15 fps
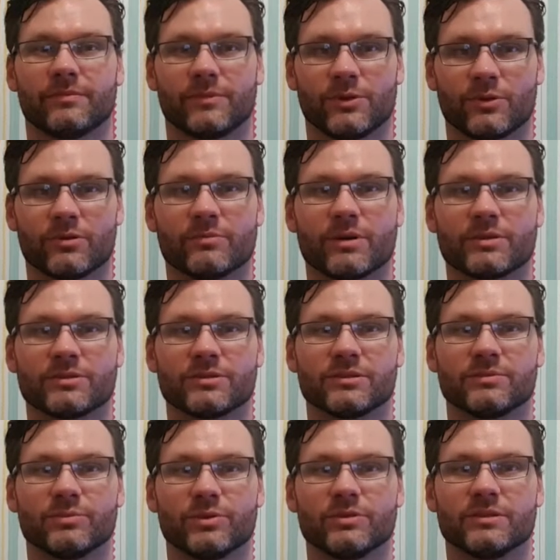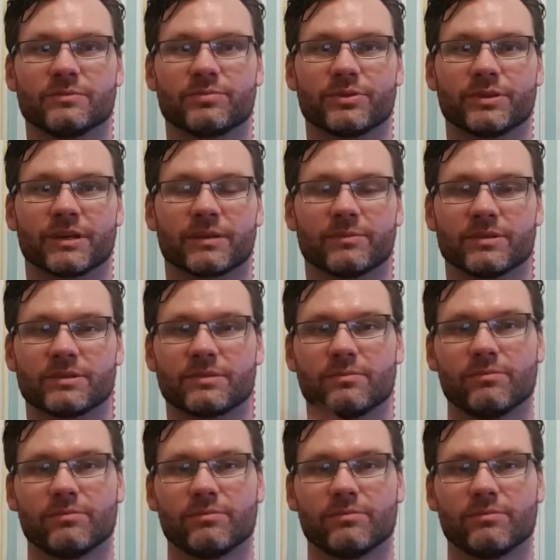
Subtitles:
Your emotions, moods, and predicaments.